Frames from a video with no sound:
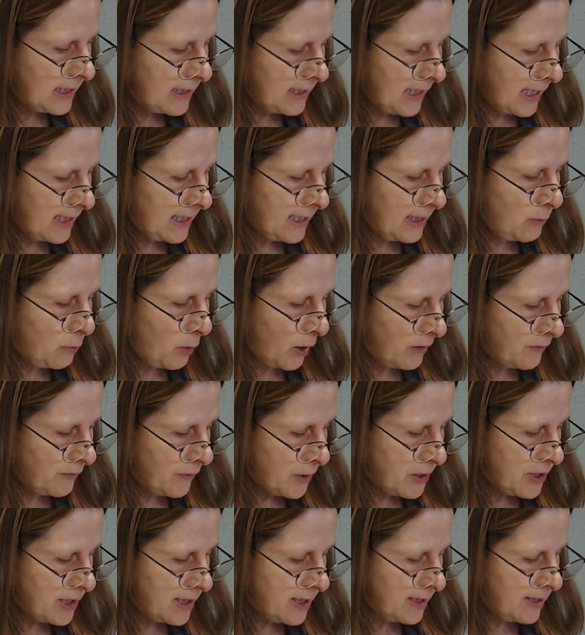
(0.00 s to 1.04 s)
lady well
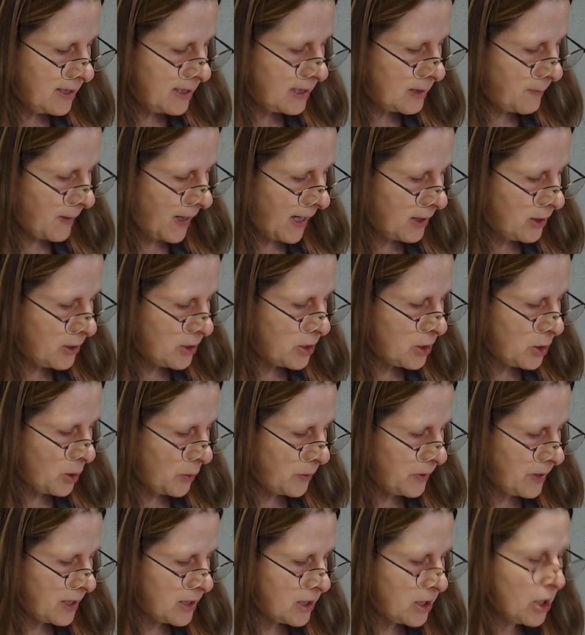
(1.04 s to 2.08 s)
versed in these matters
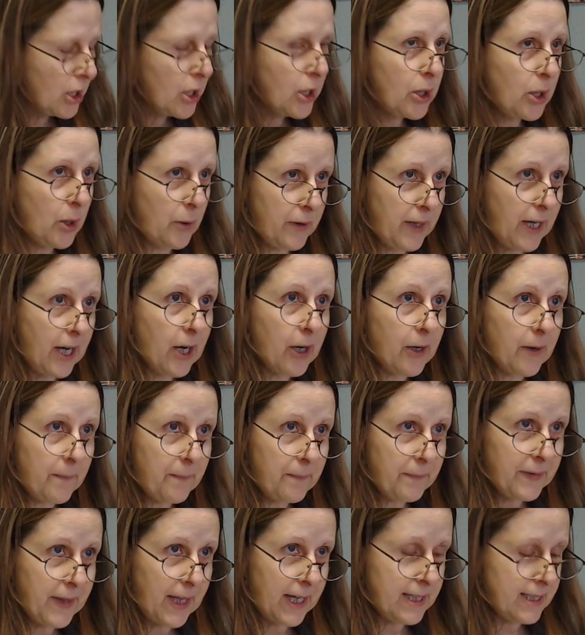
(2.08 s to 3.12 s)
told us, Go there,
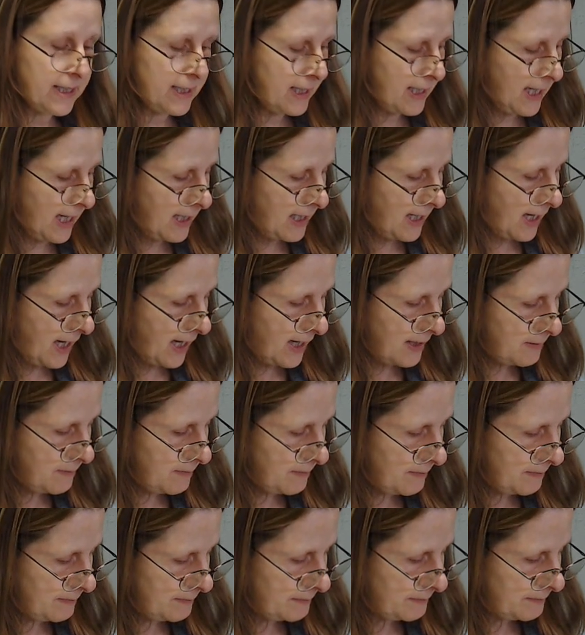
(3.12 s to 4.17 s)
that is the gate ahead.
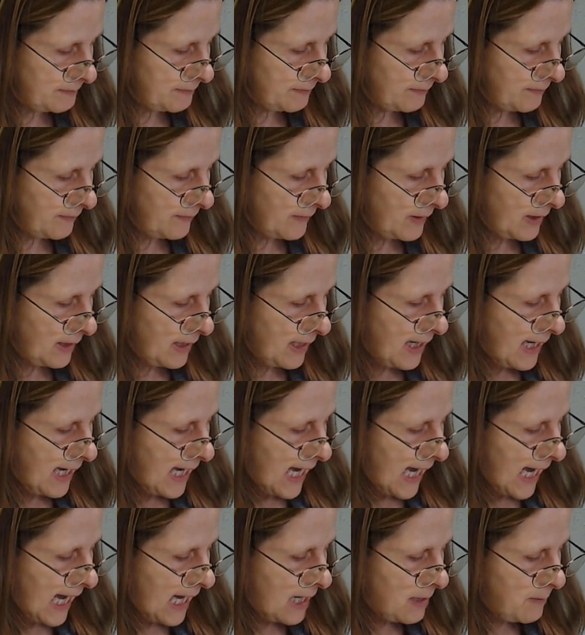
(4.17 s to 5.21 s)

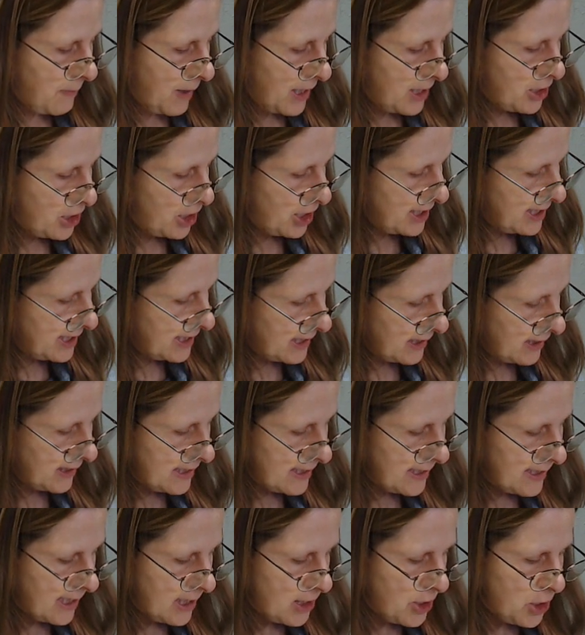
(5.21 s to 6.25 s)
And may she still
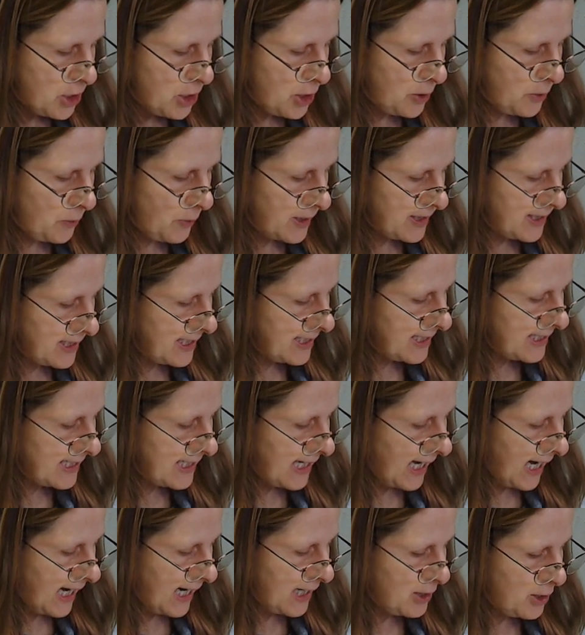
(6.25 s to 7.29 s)
assist you once
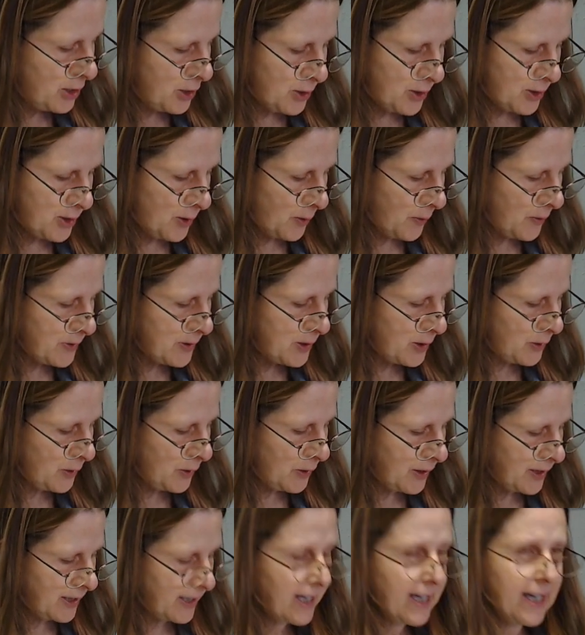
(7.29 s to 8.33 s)
inside, your soul's
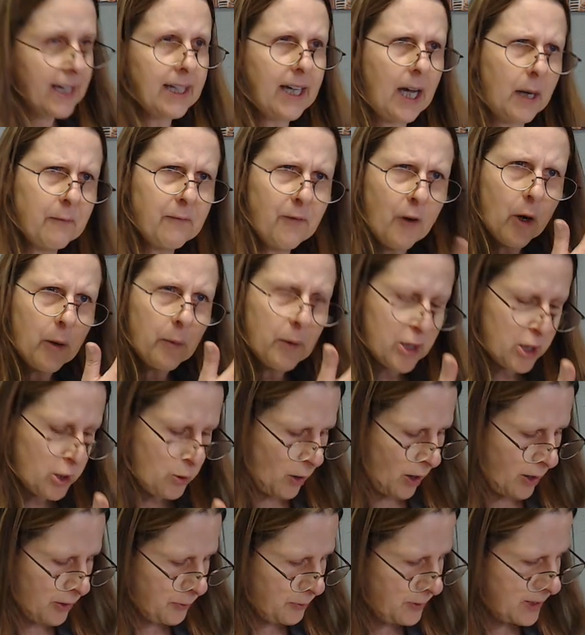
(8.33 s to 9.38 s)
good. Come forward to
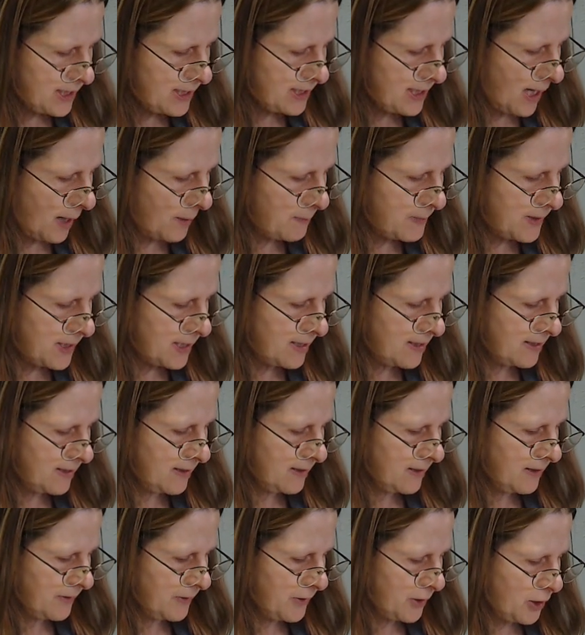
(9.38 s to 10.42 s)
our three steps,
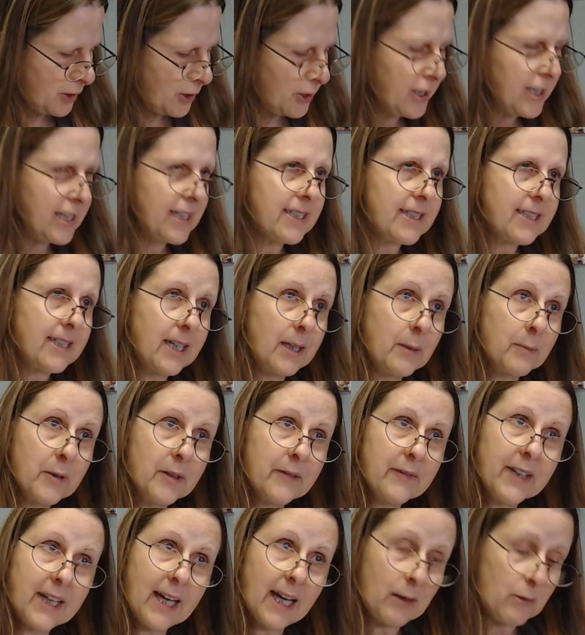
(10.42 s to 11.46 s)
the courteous keeper of
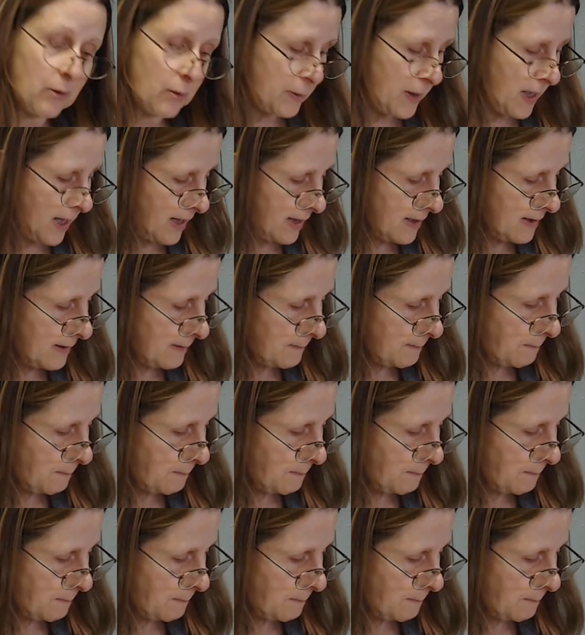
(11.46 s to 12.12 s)
the gate replied.